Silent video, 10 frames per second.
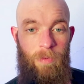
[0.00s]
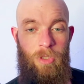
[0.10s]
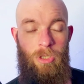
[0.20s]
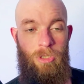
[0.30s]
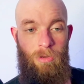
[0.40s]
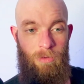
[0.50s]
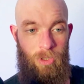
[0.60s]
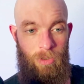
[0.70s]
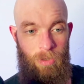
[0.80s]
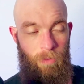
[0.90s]
Just
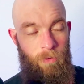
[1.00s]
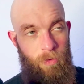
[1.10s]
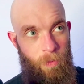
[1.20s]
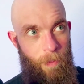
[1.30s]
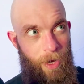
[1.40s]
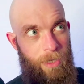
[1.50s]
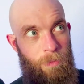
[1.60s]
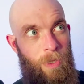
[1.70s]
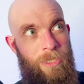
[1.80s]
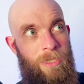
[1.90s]
not for the
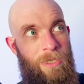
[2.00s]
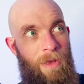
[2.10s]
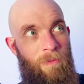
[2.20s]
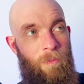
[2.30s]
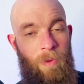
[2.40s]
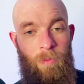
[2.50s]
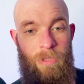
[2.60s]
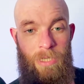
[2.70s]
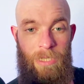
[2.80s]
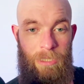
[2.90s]
Marketplace itself, but with
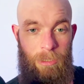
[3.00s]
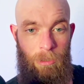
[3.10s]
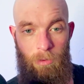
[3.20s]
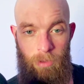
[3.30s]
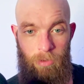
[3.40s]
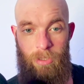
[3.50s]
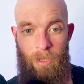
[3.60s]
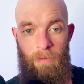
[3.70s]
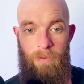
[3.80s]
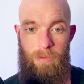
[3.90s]
the download
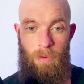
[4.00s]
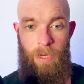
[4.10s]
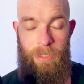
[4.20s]
service, right?